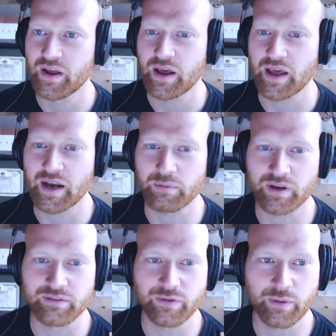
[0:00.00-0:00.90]
And I'm
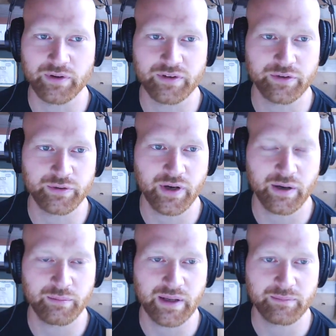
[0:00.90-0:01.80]
looking forward
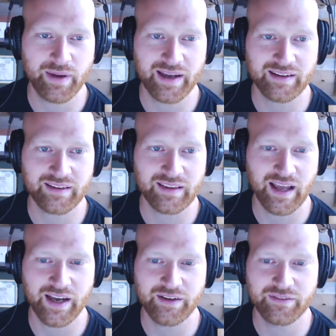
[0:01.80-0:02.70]
to being back
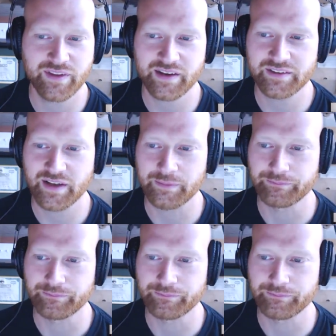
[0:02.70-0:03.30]
live the next time.